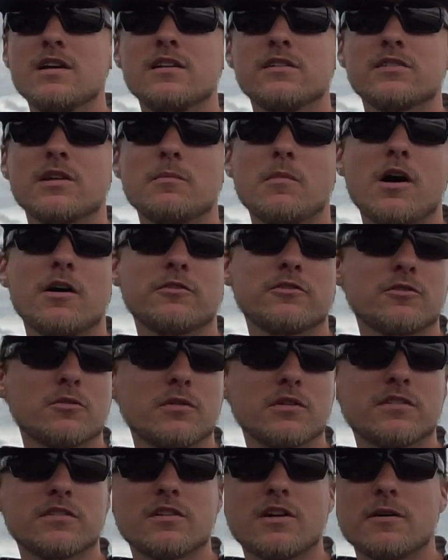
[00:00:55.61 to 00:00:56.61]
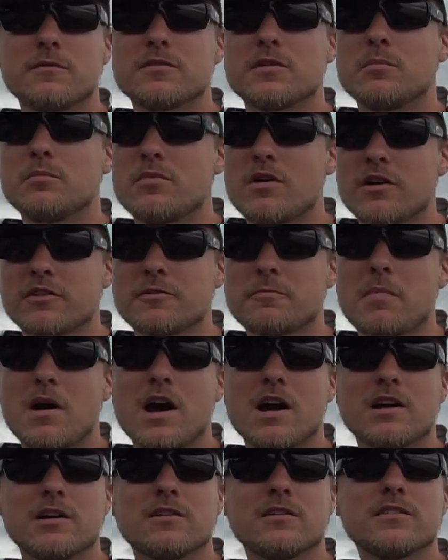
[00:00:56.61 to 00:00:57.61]
some offshore stuff, some brush
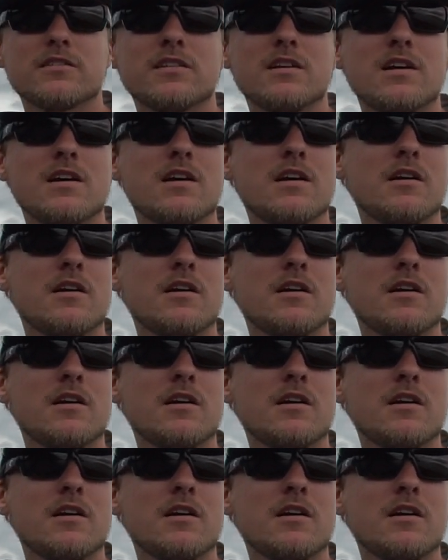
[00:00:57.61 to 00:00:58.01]
piles,